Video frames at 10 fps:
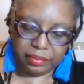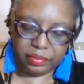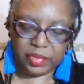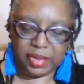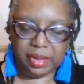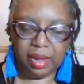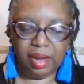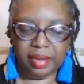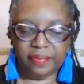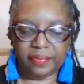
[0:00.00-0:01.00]
Just call
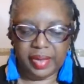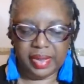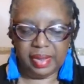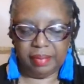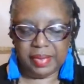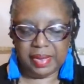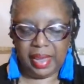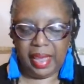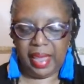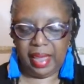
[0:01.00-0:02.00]
your friend up and say,
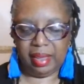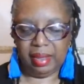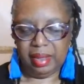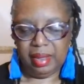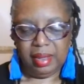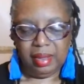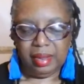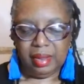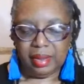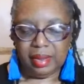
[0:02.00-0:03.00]
hey,
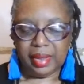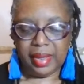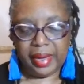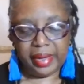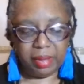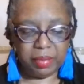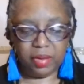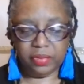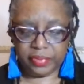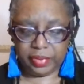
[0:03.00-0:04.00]
can I come
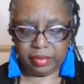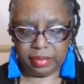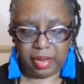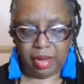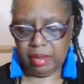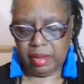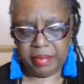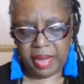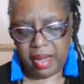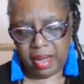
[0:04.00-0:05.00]
over? Or call your
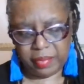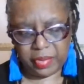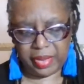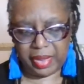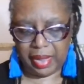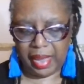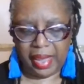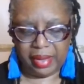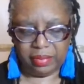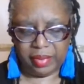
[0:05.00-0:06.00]
mom or your
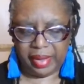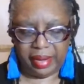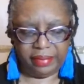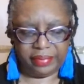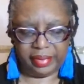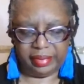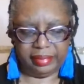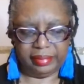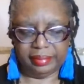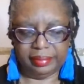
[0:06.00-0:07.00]
dad or whatever.
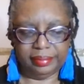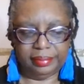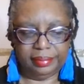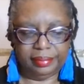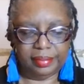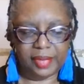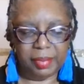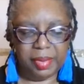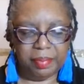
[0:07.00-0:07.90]
I be